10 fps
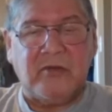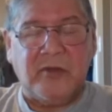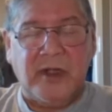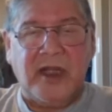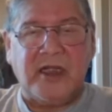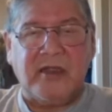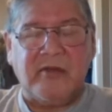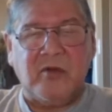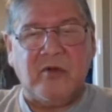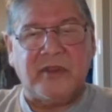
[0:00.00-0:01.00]
We're letting
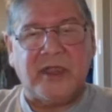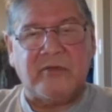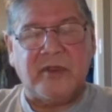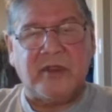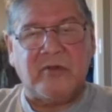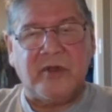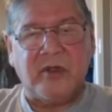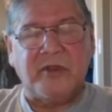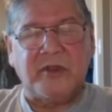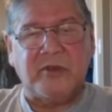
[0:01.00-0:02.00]
them know that we're, we're
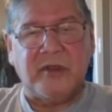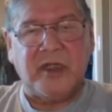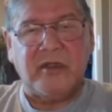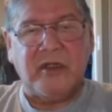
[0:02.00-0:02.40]
going to uh,